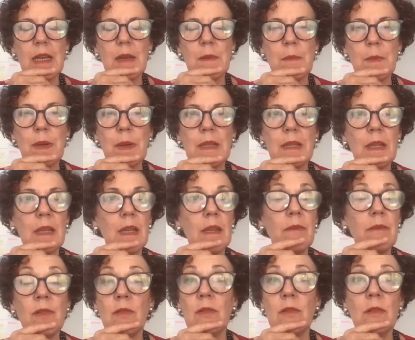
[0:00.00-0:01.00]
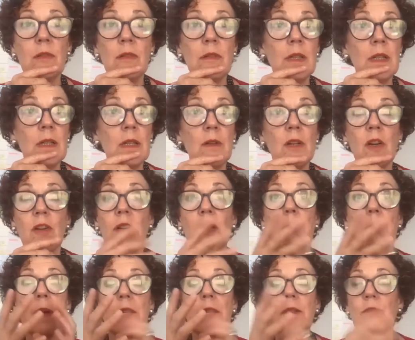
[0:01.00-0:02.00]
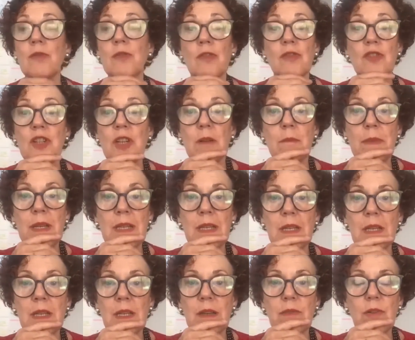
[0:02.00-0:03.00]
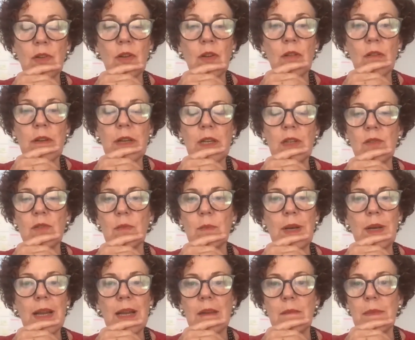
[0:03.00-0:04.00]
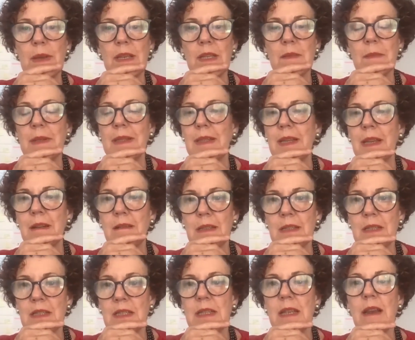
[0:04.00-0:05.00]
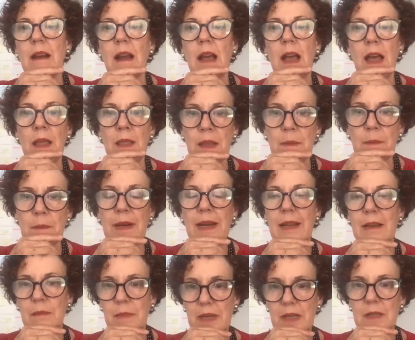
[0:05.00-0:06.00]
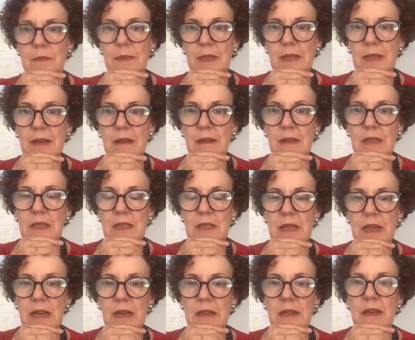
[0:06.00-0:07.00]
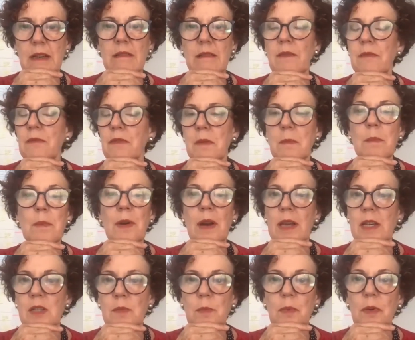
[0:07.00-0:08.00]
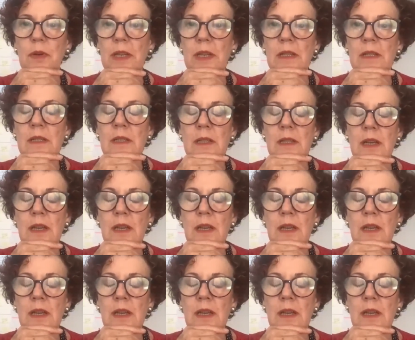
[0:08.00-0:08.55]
But if you Google, going back to social media, if you go into plant-based materials, there are other plant-based materials there. There are different price points